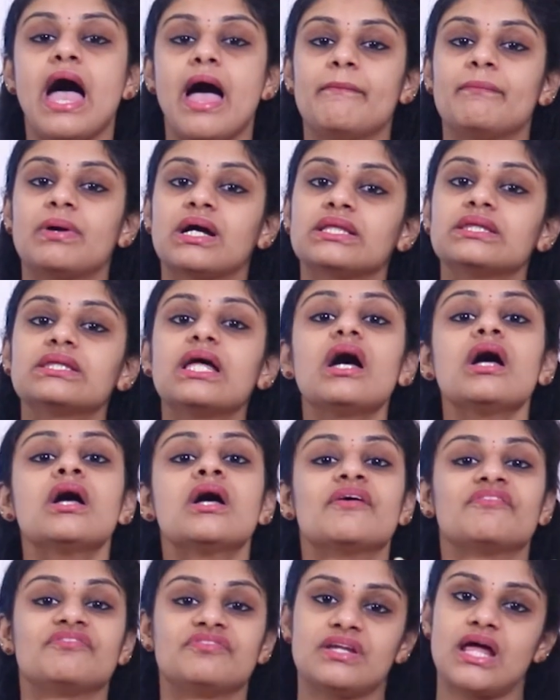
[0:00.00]
among the
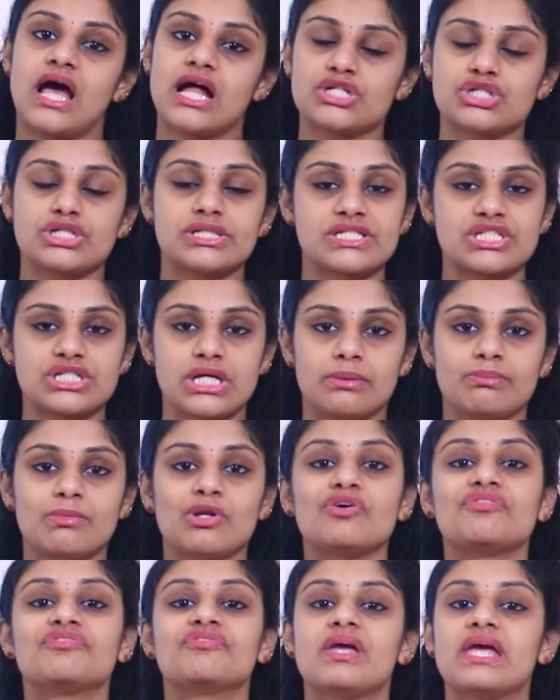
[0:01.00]
financial
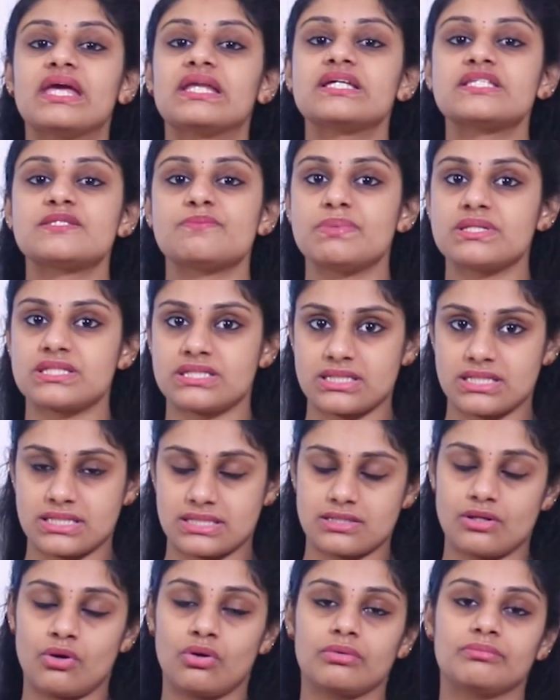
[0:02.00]
statement of various
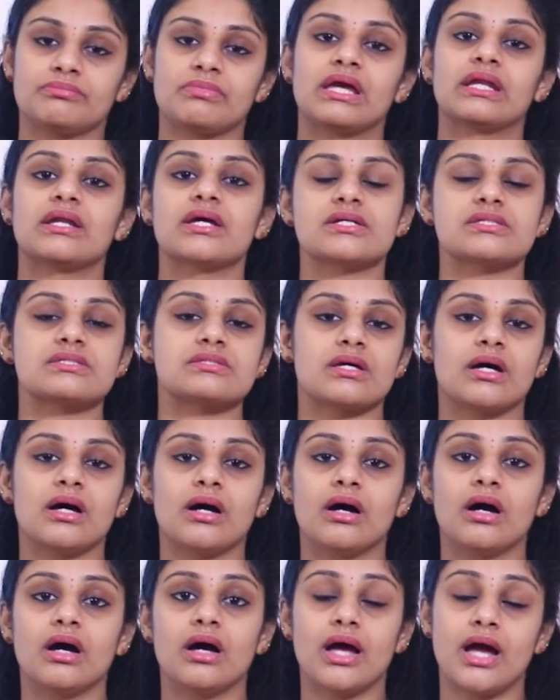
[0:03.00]
business or various
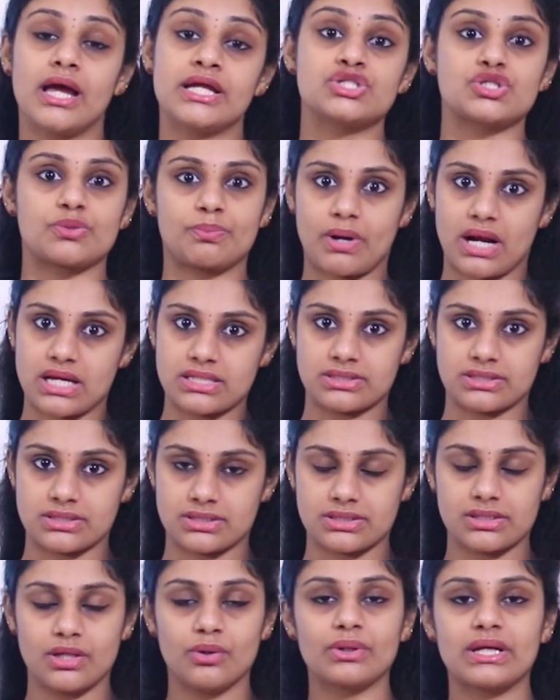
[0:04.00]

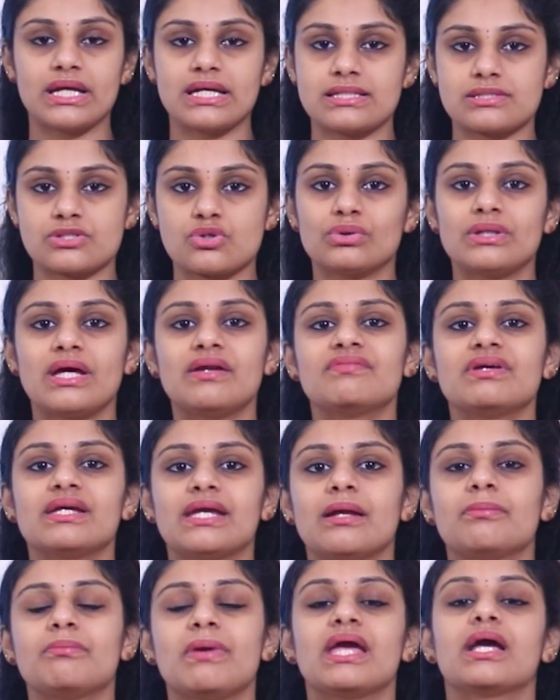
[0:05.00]
enterprises. Okay, so that we
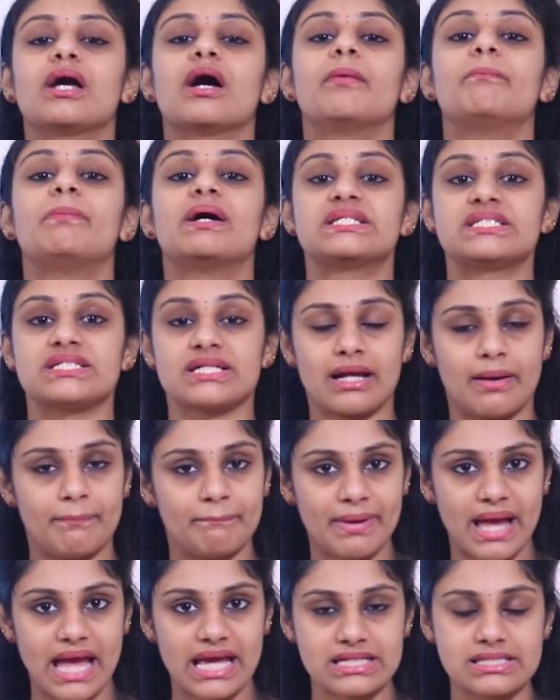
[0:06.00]
can make a better
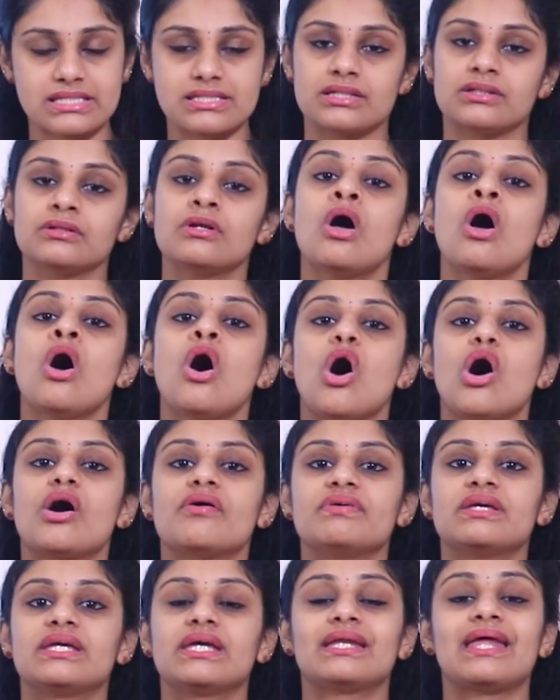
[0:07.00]
comparison,
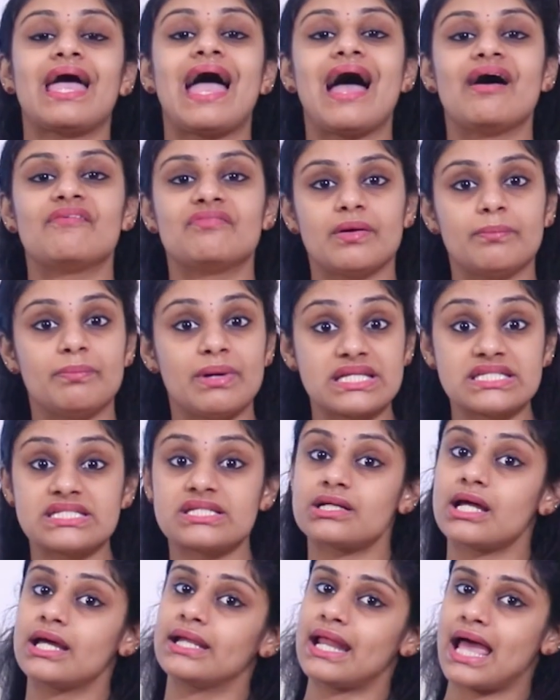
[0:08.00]
or we can have a
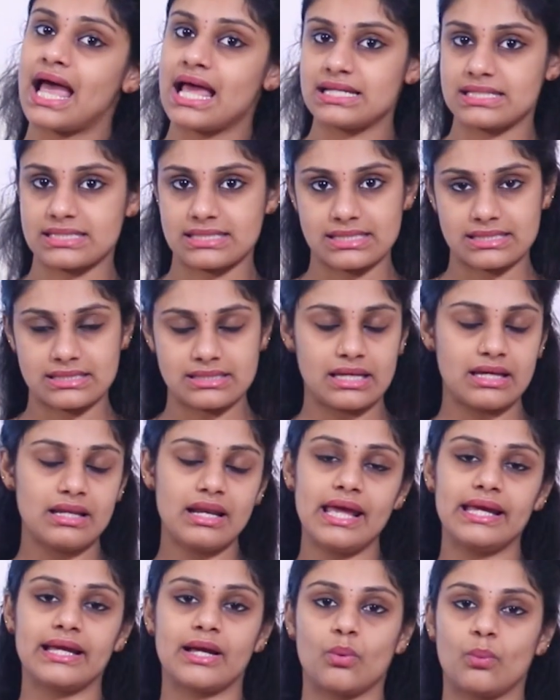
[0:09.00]
better analysis
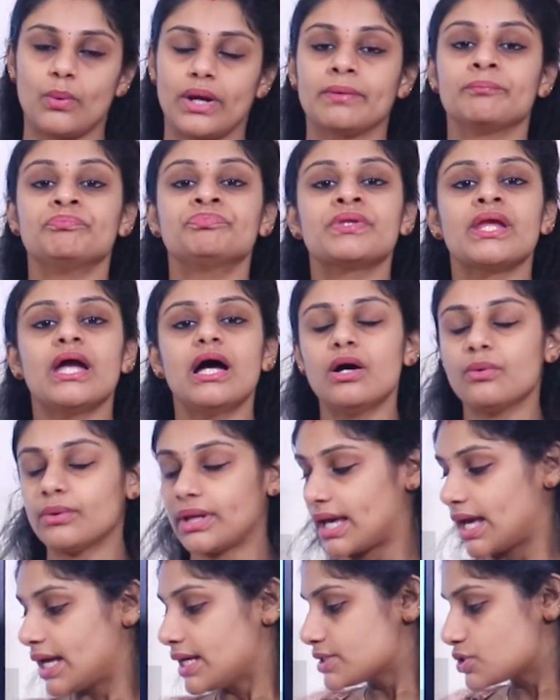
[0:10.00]
like a way.
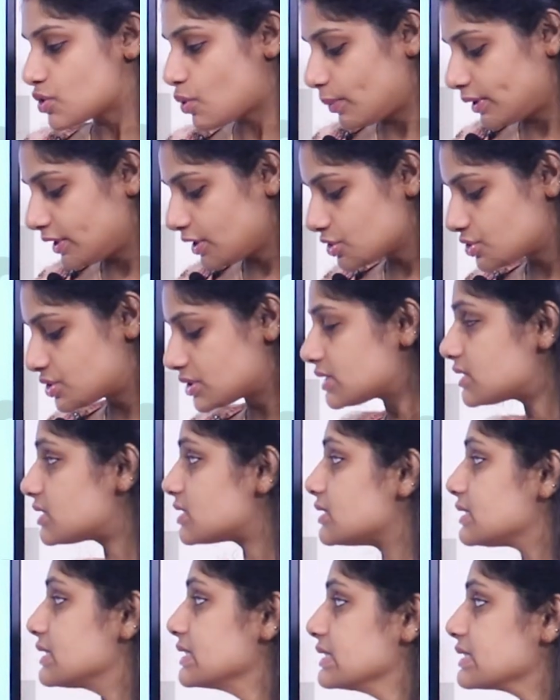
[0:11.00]
Okay, so when you're
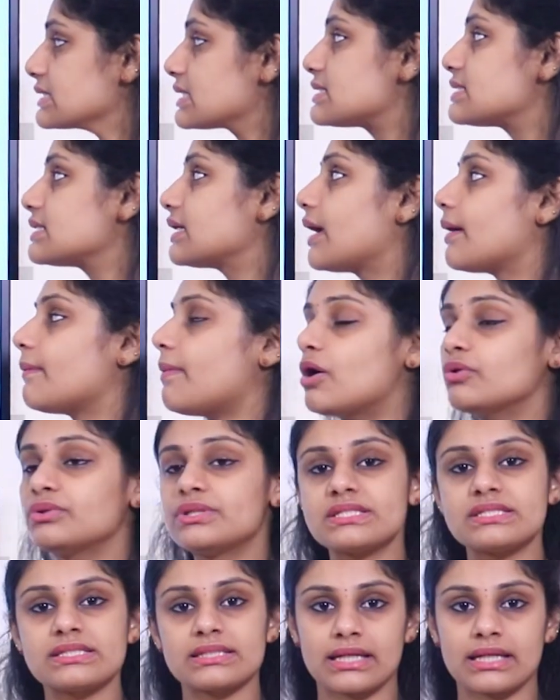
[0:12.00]
just discussing about this